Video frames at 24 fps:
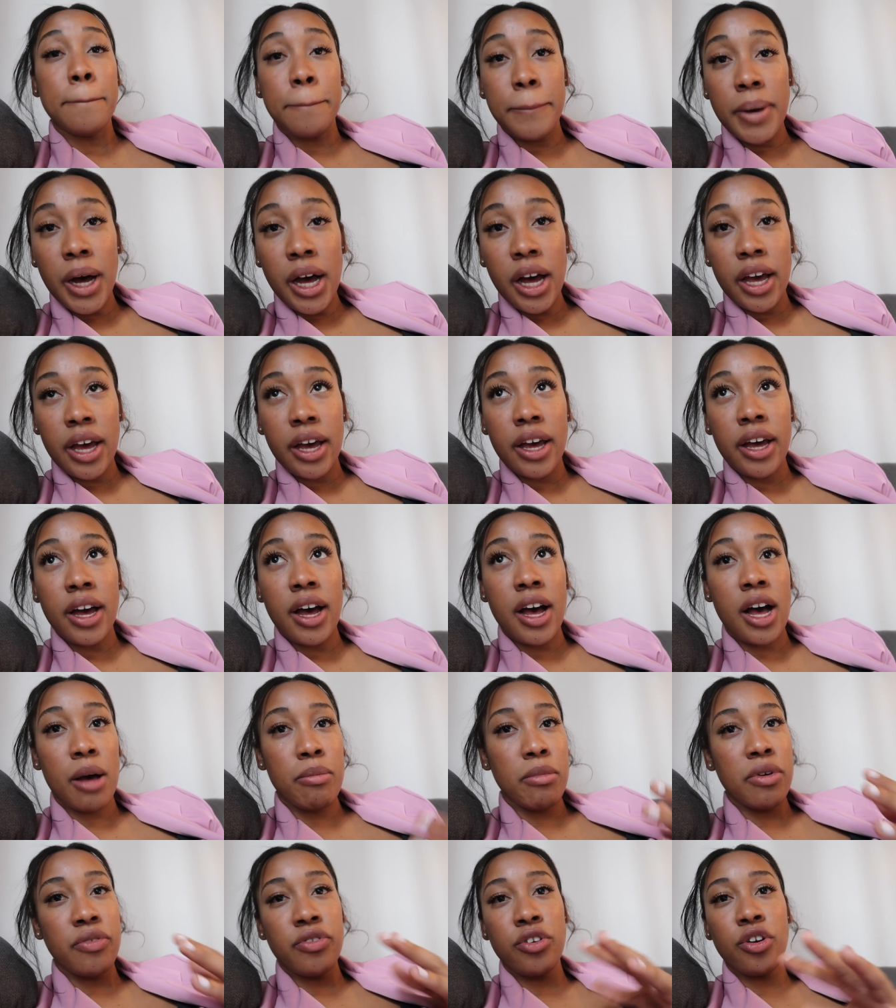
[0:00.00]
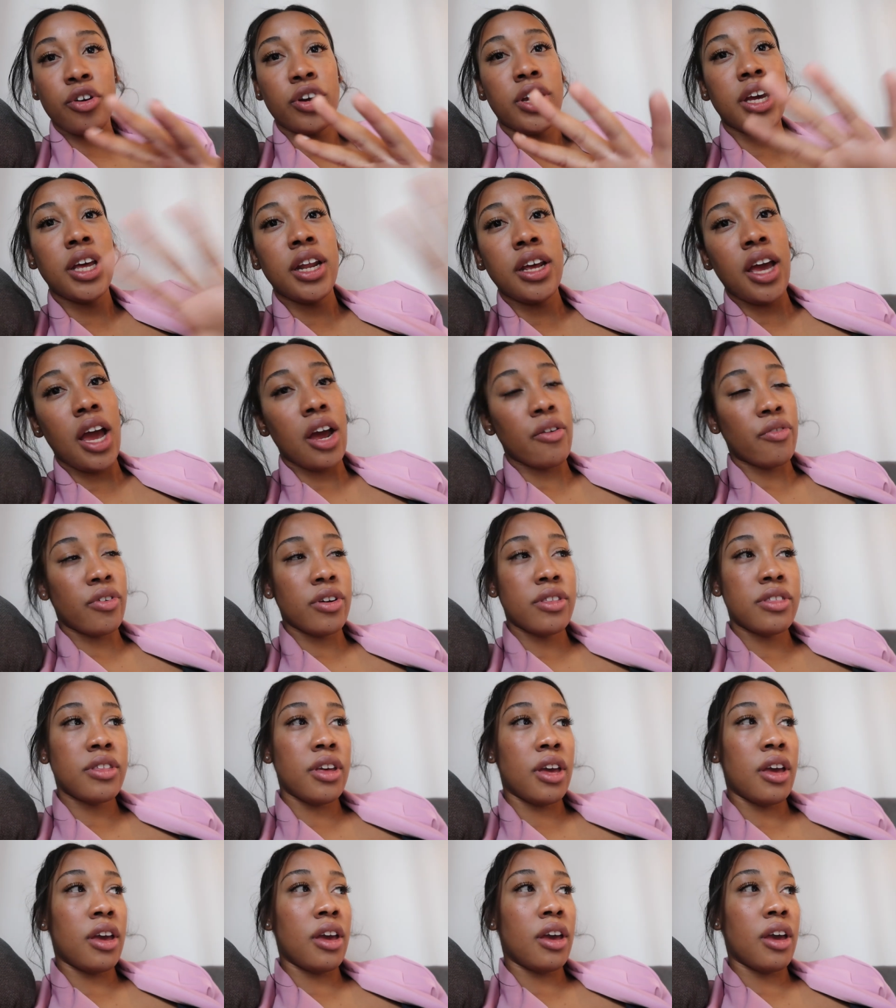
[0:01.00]
But if you're getting
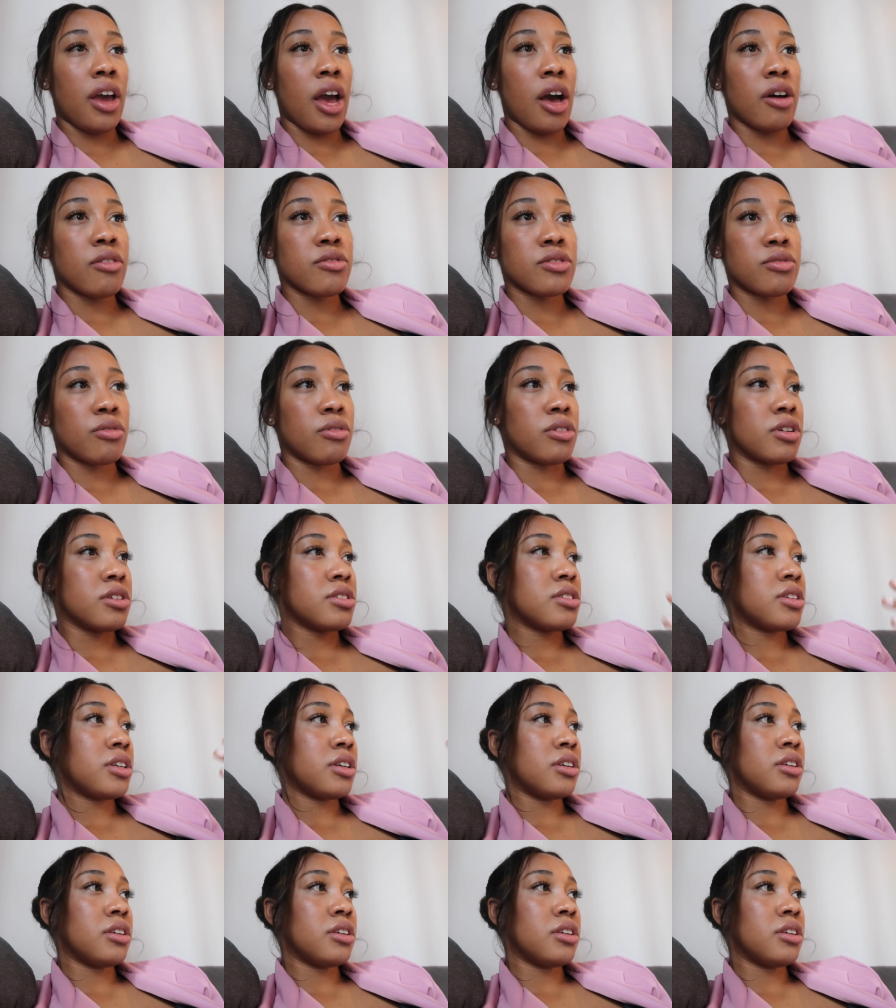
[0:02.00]
everything outsourced